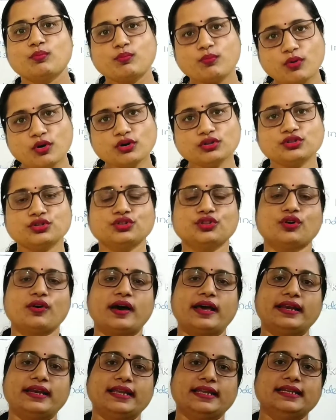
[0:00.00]
both the
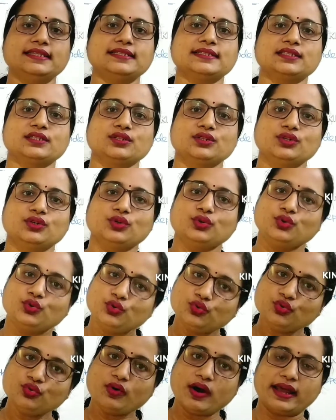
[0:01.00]
alleles,
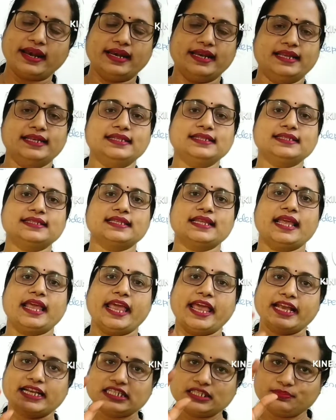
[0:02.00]
two
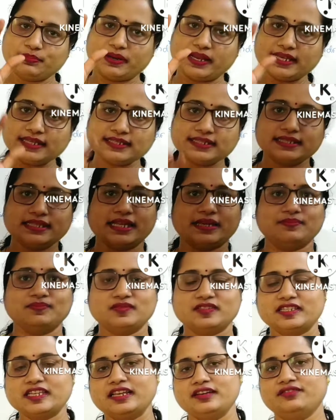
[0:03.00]
alleles, expressed
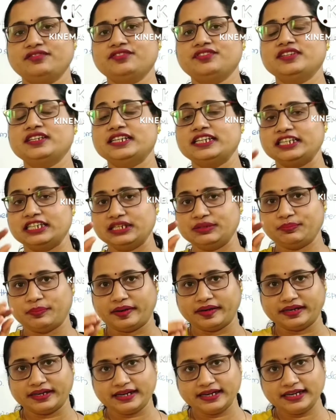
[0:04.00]
themselves
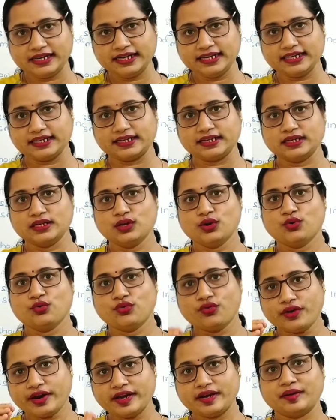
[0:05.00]
independently
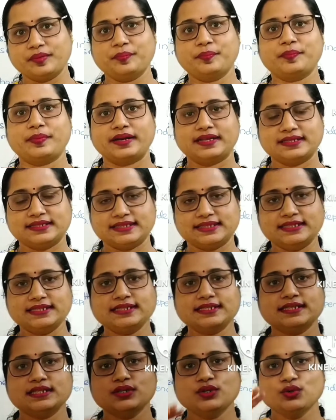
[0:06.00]
when
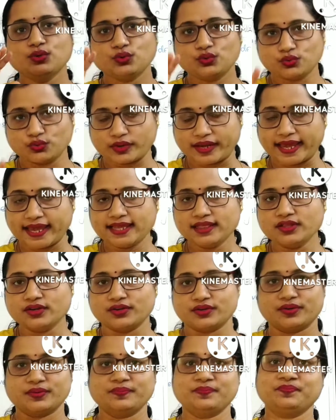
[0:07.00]
present
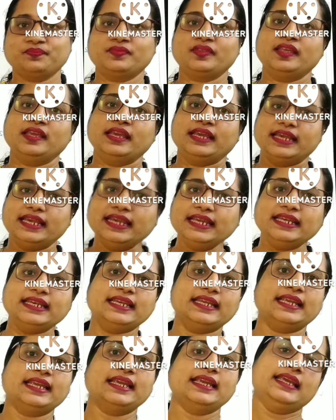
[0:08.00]
together
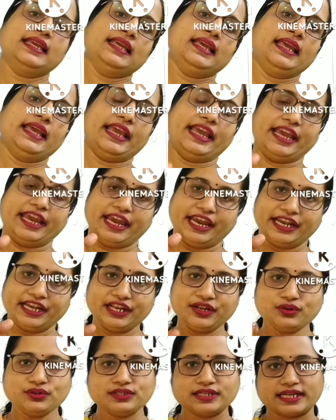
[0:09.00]
in a
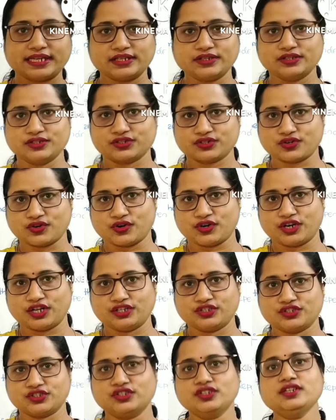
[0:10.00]
heterozygous
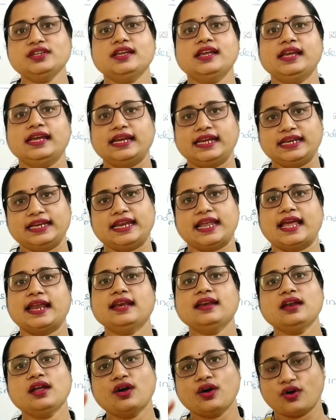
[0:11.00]
condition in an
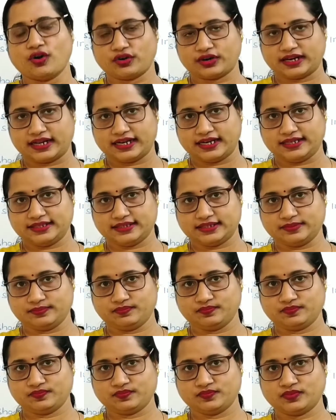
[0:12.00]
organism.
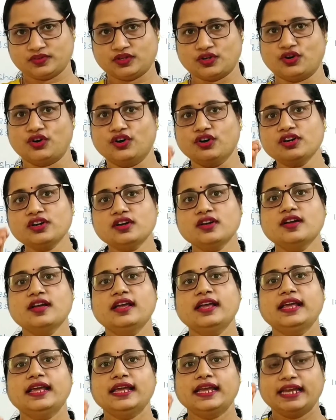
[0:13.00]
Or
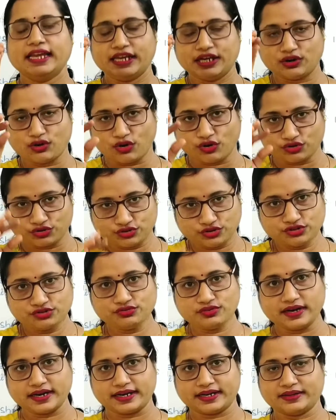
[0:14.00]
in other
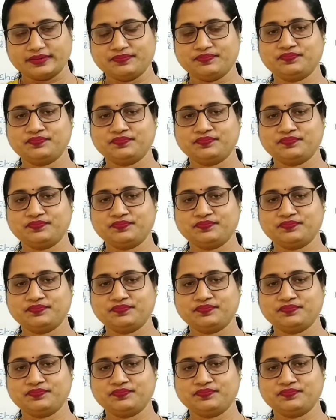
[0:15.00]
words,